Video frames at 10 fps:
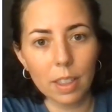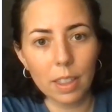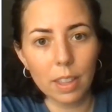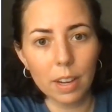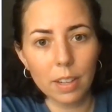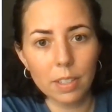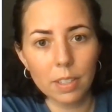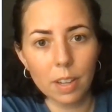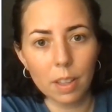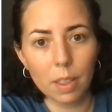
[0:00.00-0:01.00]

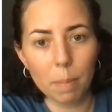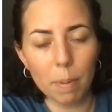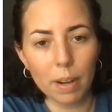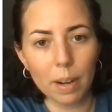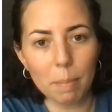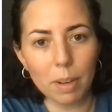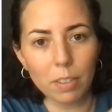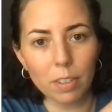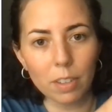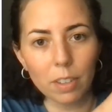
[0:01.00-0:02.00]
There's the button I
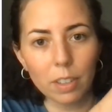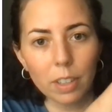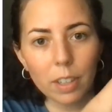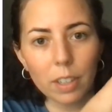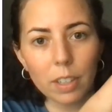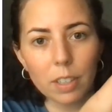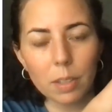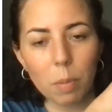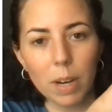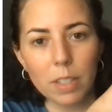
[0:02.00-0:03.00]
mentioned earlier. It's
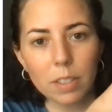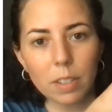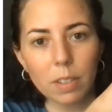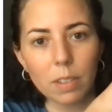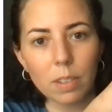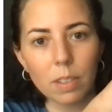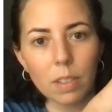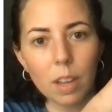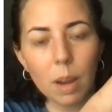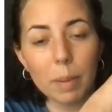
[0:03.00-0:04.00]
a white circle.
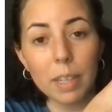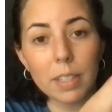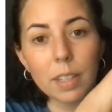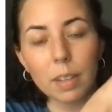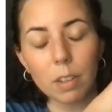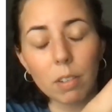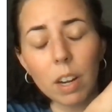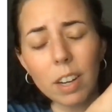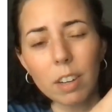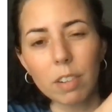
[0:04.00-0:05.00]
I mean, it's a
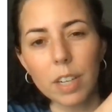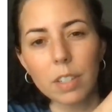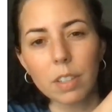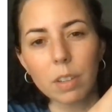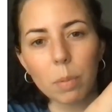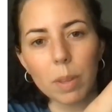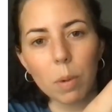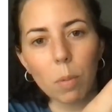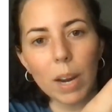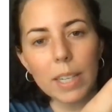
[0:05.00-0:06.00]
kind of gray circle with a
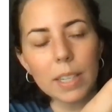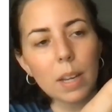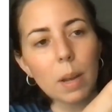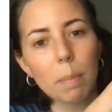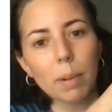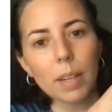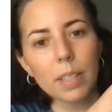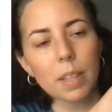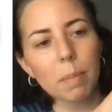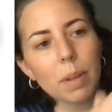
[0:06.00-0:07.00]
white
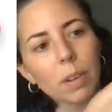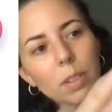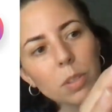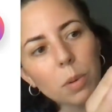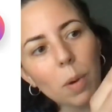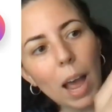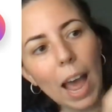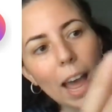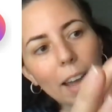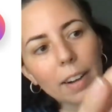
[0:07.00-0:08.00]
plus in the middle to
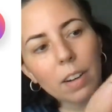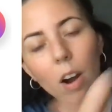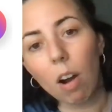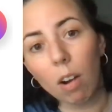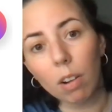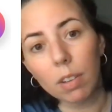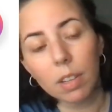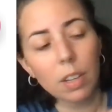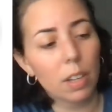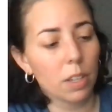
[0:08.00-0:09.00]
add call.
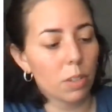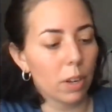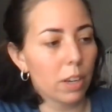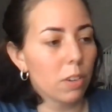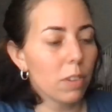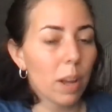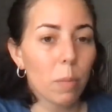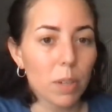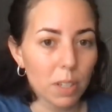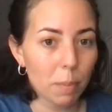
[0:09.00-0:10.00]
So I can do that
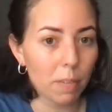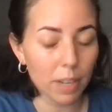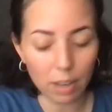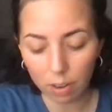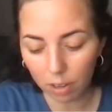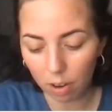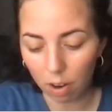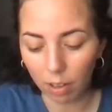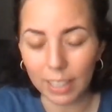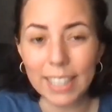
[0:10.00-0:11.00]
once I'm already on a
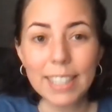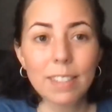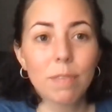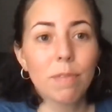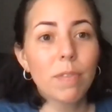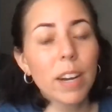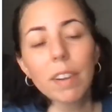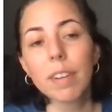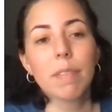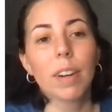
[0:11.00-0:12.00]
call, and it's
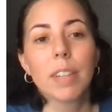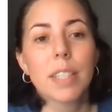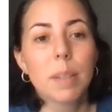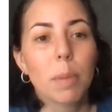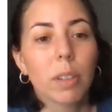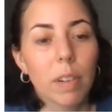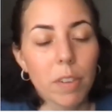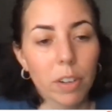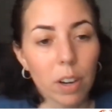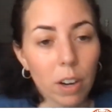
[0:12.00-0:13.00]
very, very similar if
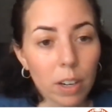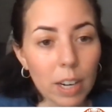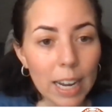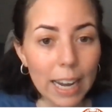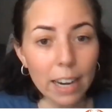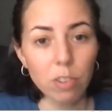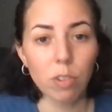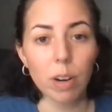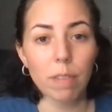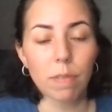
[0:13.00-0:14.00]
you're on an
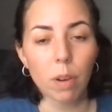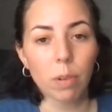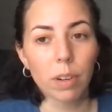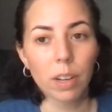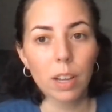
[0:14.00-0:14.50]
Android phone.